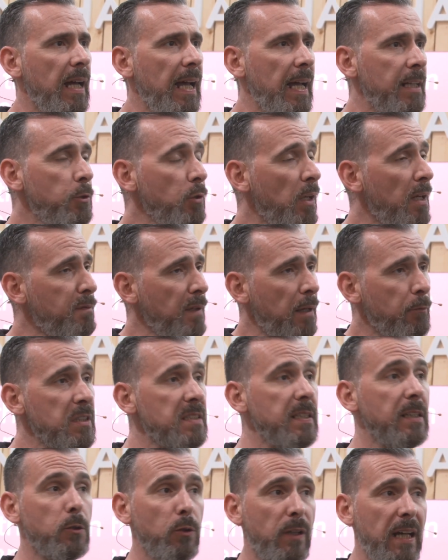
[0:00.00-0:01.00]
And you have
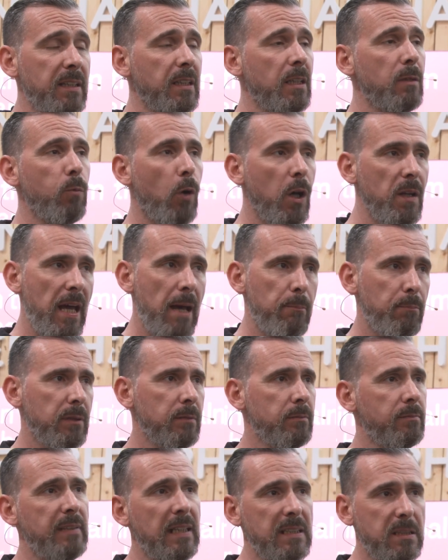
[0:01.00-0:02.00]
everything together in one app.
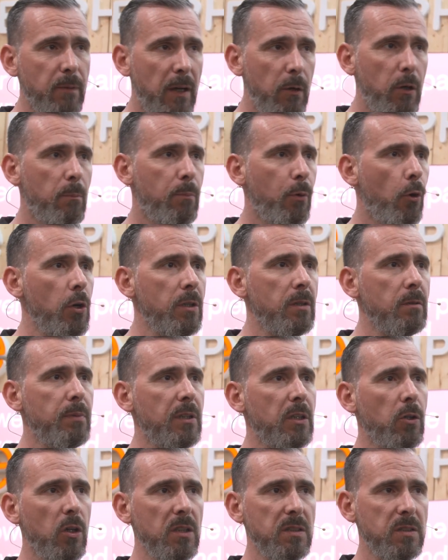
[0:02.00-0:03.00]
That's very important
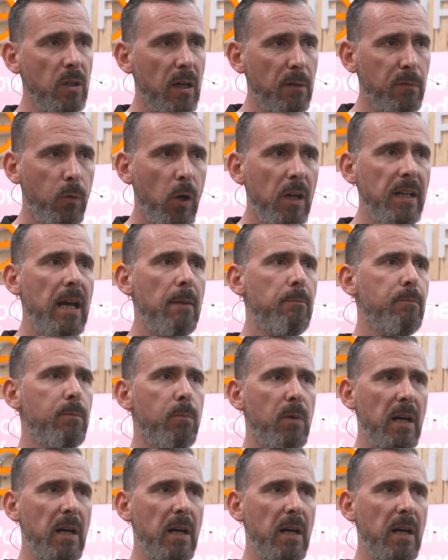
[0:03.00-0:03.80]
because you have one app